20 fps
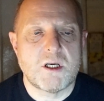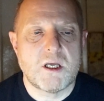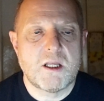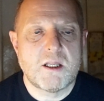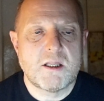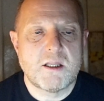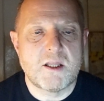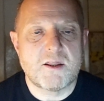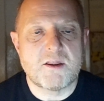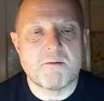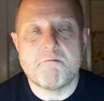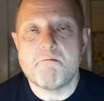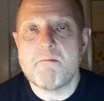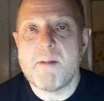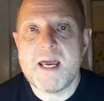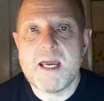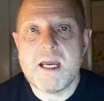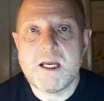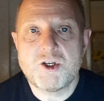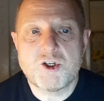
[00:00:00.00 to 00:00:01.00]
that the
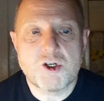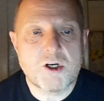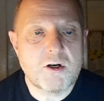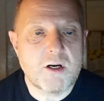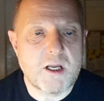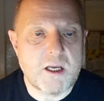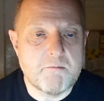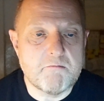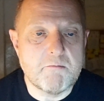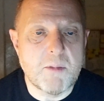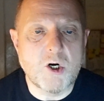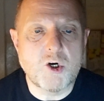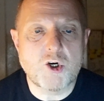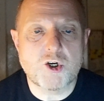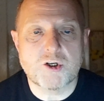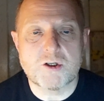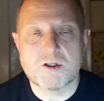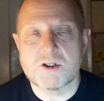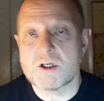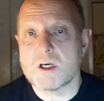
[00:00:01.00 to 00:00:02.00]
major
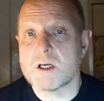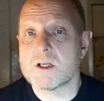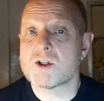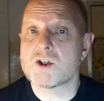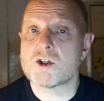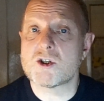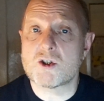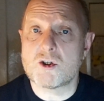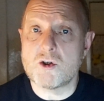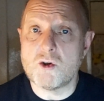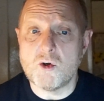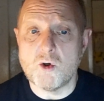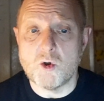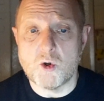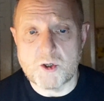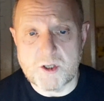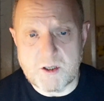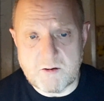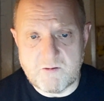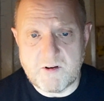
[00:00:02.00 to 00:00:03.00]
emotions are stored
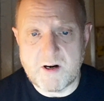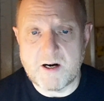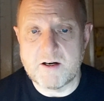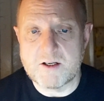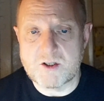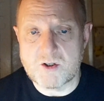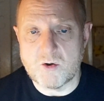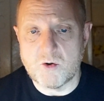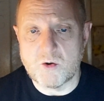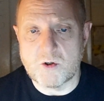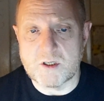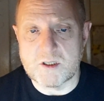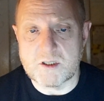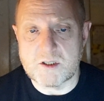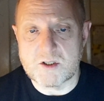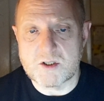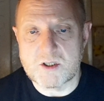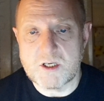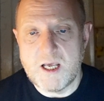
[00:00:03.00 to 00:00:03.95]
in various organs,